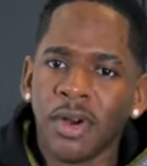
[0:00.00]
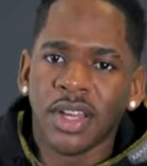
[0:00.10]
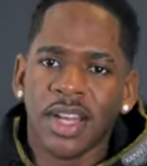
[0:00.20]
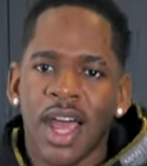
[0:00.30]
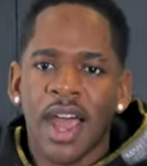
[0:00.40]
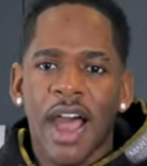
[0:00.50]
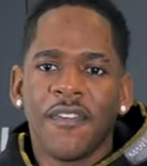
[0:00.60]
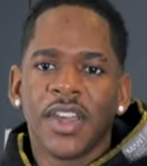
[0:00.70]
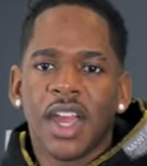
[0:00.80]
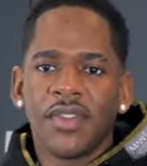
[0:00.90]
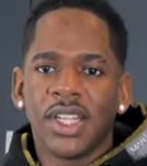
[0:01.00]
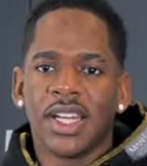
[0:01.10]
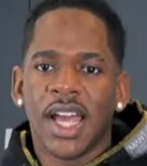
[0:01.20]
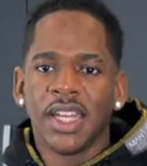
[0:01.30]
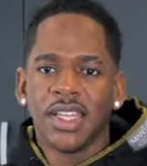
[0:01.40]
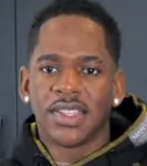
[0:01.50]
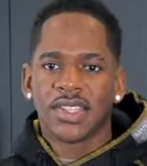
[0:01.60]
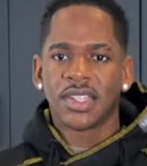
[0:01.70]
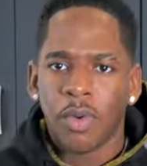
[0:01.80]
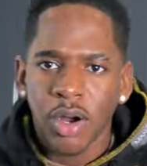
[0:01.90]
not gonna lie, I think I really like
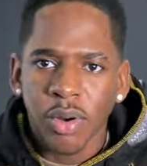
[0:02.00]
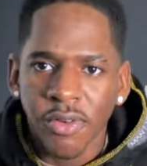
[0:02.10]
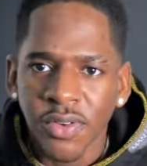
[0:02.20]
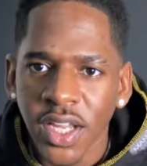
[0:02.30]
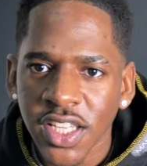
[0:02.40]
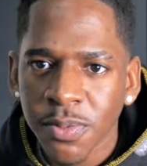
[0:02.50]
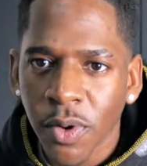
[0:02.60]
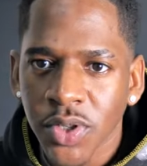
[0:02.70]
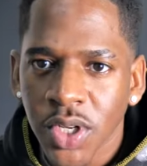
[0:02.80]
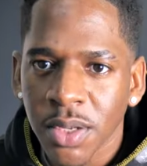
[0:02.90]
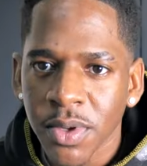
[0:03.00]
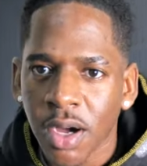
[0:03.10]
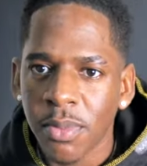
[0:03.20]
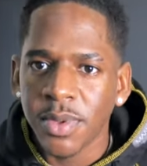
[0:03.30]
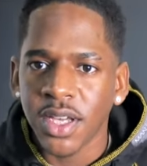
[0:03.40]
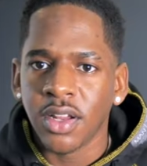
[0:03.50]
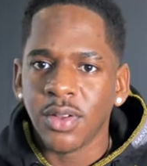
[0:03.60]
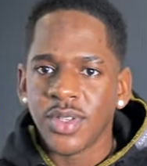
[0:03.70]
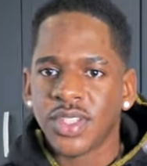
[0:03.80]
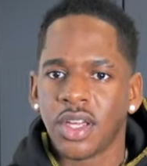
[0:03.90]
this. Well going for the exposure. Let me come a bit
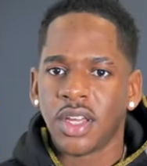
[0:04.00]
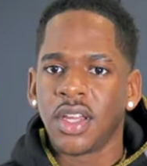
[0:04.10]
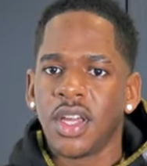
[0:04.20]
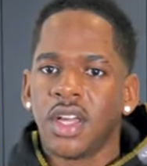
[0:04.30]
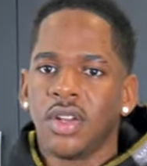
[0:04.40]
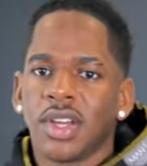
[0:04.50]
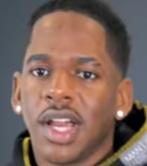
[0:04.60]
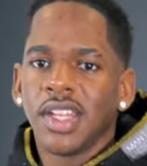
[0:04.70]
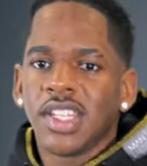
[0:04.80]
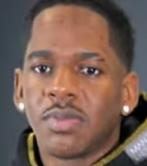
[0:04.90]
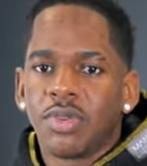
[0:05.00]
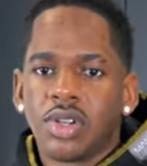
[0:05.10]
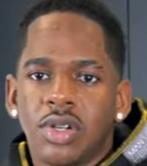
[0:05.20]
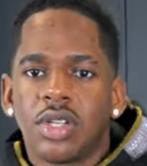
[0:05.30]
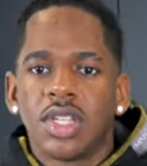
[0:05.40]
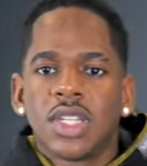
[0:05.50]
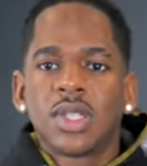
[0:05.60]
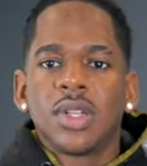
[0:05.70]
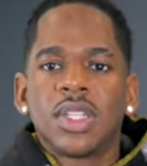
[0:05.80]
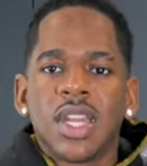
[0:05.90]
closer. Look at this, bro. This looks